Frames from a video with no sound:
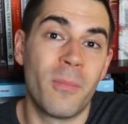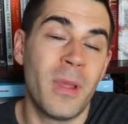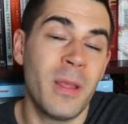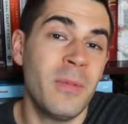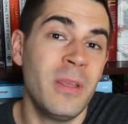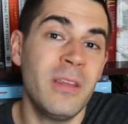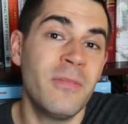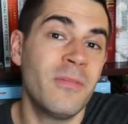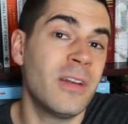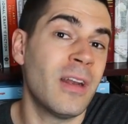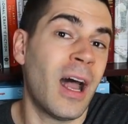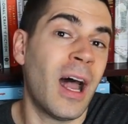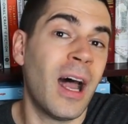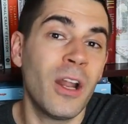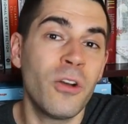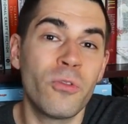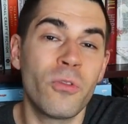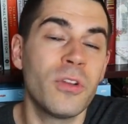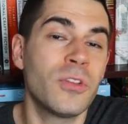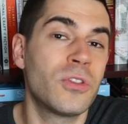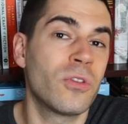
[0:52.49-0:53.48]
maybe even
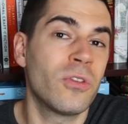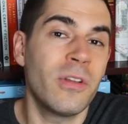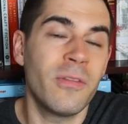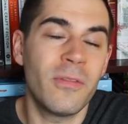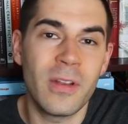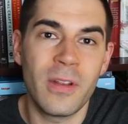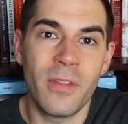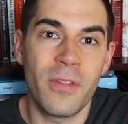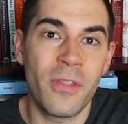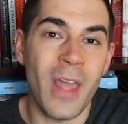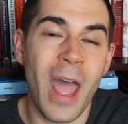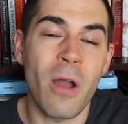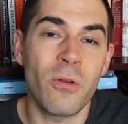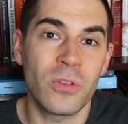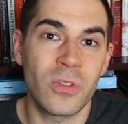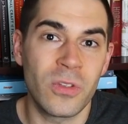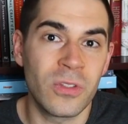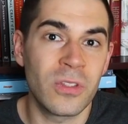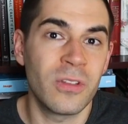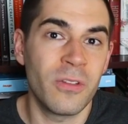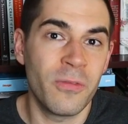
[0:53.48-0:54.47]
hundreds or even
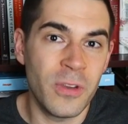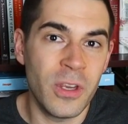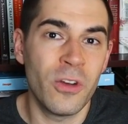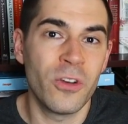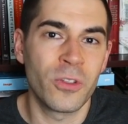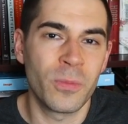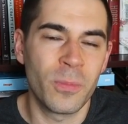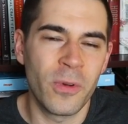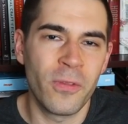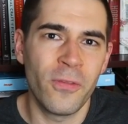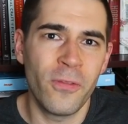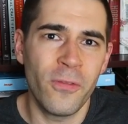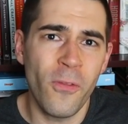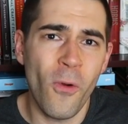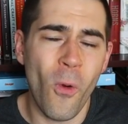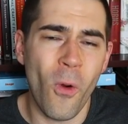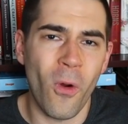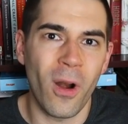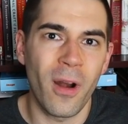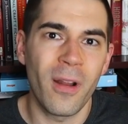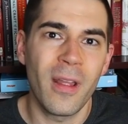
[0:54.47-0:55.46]
thousands of years
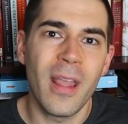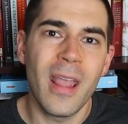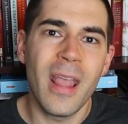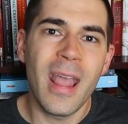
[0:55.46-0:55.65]
before.